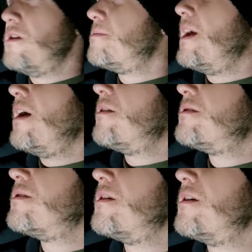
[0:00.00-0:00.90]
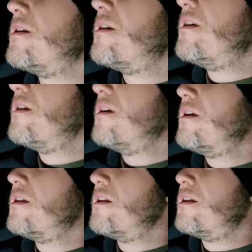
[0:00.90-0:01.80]
It's about, I
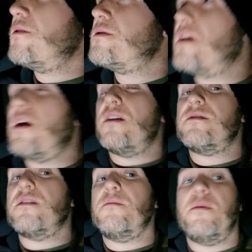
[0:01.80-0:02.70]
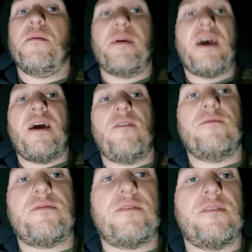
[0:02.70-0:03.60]
think low tide's going to be about
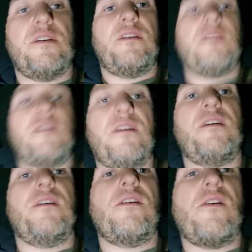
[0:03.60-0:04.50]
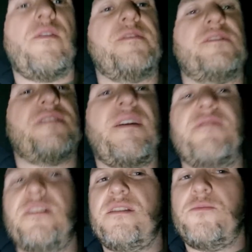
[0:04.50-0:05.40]
half
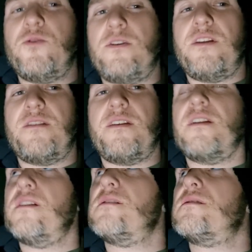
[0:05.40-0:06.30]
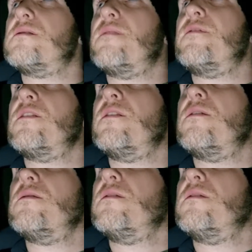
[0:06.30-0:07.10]
7 in the morning, I think it is, 7 o'clock.